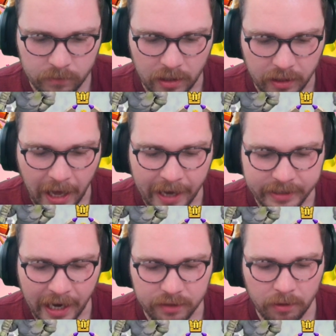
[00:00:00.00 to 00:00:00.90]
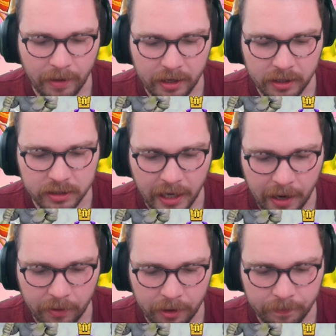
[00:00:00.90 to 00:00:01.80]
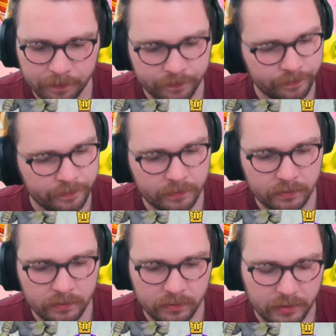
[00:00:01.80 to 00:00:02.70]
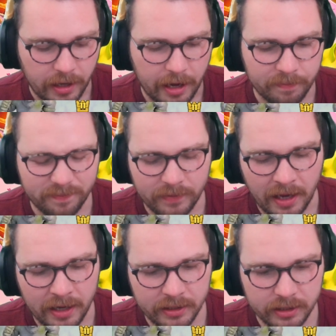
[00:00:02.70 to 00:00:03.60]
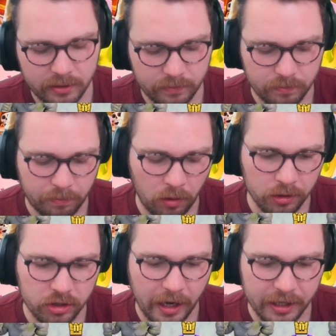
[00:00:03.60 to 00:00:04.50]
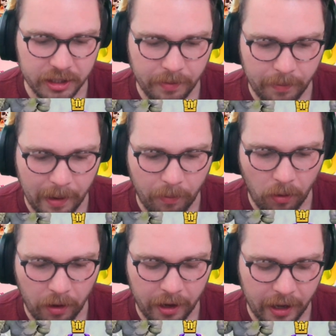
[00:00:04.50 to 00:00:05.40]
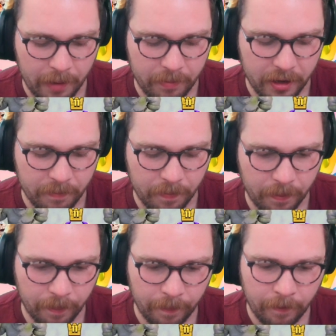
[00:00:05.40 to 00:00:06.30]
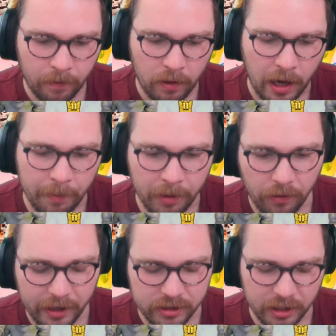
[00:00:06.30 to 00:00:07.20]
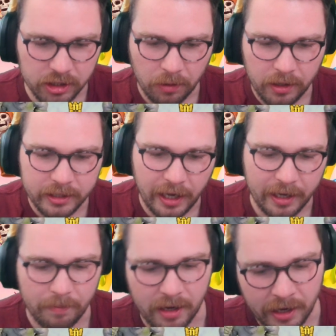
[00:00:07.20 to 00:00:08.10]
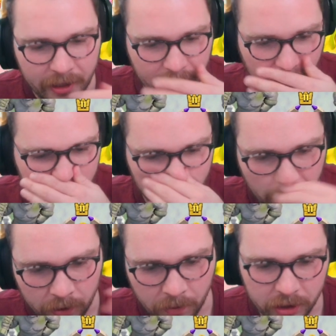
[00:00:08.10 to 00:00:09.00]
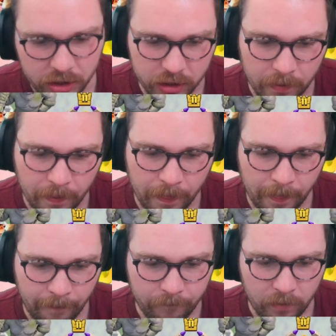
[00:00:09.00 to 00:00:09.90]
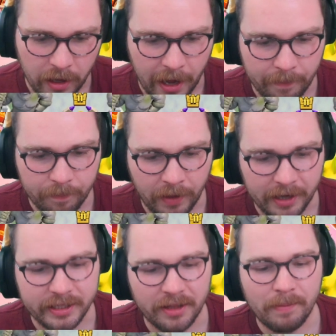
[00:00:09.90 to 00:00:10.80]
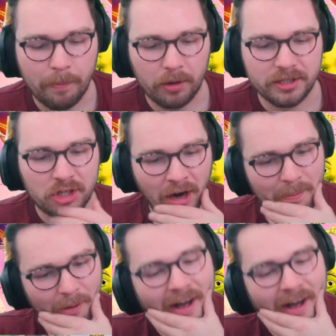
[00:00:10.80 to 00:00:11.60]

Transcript: Like that to activate my King Tower. Yeah. And bold strategy by my boy. I mean, I'm going to rage this so it doesn't like immediately die to the Mother Witch. Yeah, nice. I think my boy's in trouble.